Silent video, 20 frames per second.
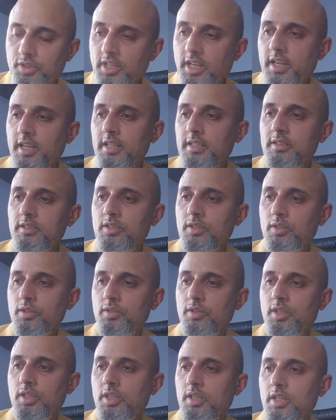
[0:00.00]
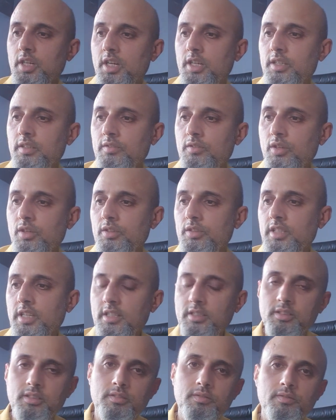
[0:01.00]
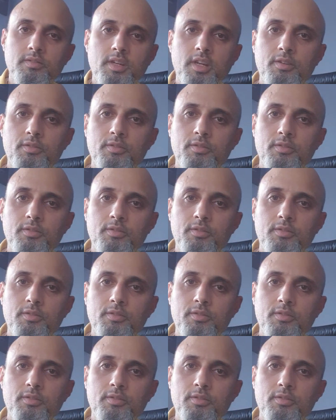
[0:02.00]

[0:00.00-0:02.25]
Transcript: that into the kind of context of